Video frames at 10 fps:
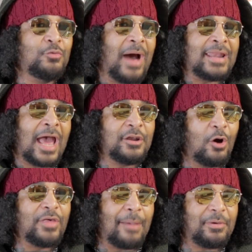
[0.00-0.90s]
you might not
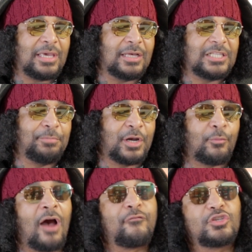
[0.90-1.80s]
know that because he's been
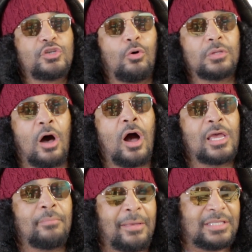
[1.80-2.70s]
around for so long.
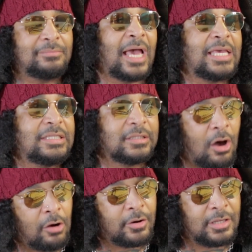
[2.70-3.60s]
It might seem like he's
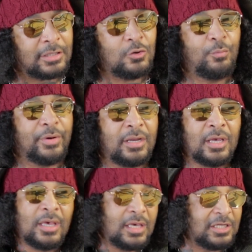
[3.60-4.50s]
longer than you, but
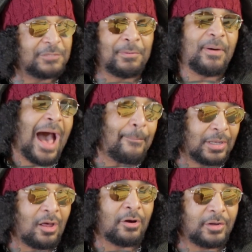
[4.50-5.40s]
he's just been
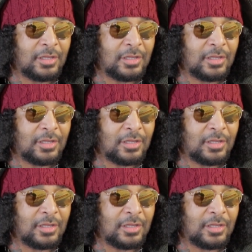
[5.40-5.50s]
popping longer